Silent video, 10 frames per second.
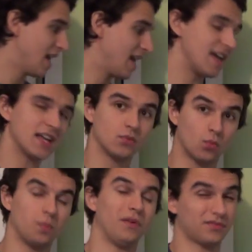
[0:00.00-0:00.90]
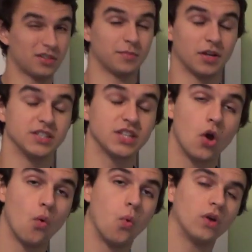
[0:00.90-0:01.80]
in, I've got to be honest,
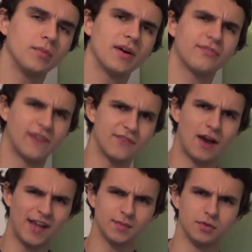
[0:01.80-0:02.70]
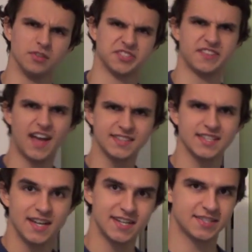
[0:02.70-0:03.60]
one of my favourite animals, and that
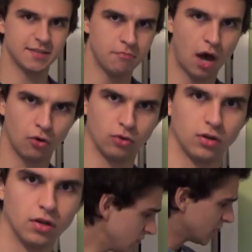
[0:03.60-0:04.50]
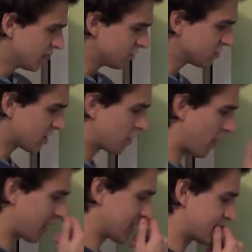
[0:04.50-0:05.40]
is the mole. And this was studied by
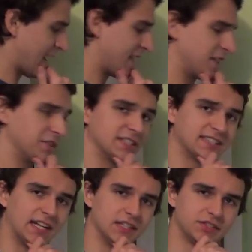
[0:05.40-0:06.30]
Catania et al. In